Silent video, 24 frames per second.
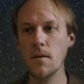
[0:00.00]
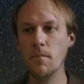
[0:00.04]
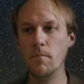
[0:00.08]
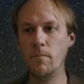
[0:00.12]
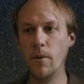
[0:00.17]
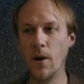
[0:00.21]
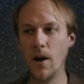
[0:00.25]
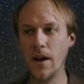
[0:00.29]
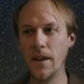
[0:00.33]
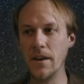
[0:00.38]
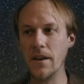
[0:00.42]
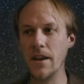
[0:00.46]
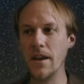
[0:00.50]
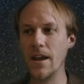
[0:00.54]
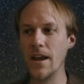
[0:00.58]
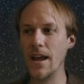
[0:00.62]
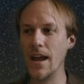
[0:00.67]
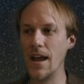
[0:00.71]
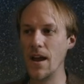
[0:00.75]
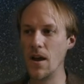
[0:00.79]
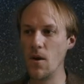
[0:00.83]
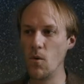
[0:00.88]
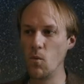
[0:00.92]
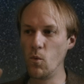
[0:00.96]
but
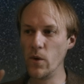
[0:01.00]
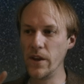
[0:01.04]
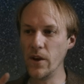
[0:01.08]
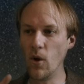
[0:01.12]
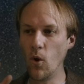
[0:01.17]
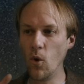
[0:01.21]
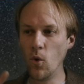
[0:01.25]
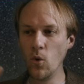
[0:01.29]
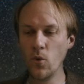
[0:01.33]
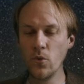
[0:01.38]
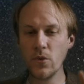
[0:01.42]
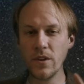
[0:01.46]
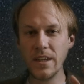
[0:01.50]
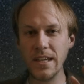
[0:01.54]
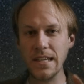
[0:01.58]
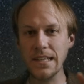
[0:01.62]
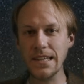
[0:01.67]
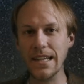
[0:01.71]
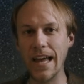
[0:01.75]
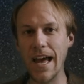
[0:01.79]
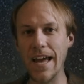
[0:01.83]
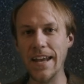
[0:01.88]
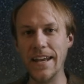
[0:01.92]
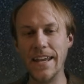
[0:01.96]
we only
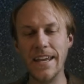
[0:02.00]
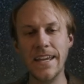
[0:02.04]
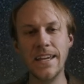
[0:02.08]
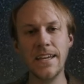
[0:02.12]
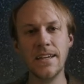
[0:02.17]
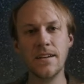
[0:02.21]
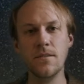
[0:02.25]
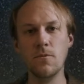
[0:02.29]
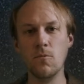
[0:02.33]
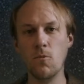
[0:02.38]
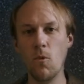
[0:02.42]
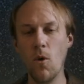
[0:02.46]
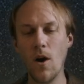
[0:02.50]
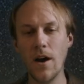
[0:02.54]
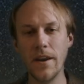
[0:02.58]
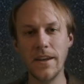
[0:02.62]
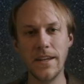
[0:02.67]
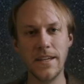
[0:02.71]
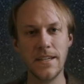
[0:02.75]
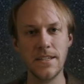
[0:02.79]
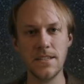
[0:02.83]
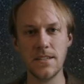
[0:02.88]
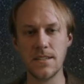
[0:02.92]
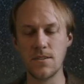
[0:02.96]
let in what
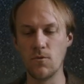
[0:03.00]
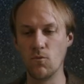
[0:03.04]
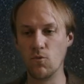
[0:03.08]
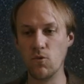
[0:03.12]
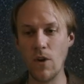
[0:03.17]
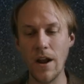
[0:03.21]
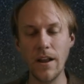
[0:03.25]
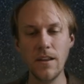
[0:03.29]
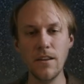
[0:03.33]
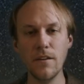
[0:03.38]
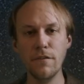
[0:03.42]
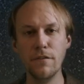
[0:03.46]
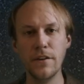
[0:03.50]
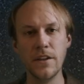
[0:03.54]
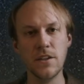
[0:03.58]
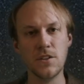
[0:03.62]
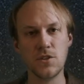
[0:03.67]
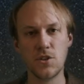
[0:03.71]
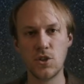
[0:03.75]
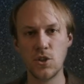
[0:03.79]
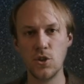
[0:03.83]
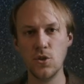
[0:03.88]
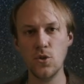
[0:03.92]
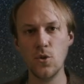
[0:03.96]
is
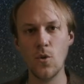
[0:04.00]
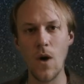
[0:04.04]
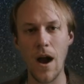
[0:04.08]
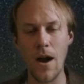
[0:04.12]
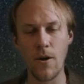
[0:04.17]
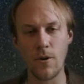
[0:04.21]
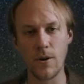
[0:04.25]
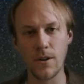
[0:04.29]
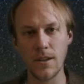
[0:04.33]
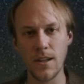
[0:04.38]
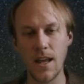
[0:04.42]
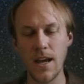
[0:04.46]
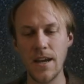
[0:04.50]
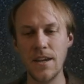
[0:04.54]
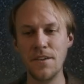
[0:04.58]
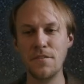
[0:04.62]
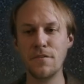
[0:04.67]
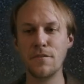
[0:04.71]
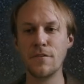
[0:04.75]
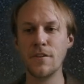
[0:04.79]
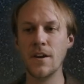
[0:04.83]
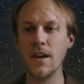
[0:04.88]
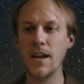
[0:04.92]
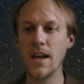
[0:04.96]
relevant to our
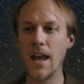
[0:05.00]
life,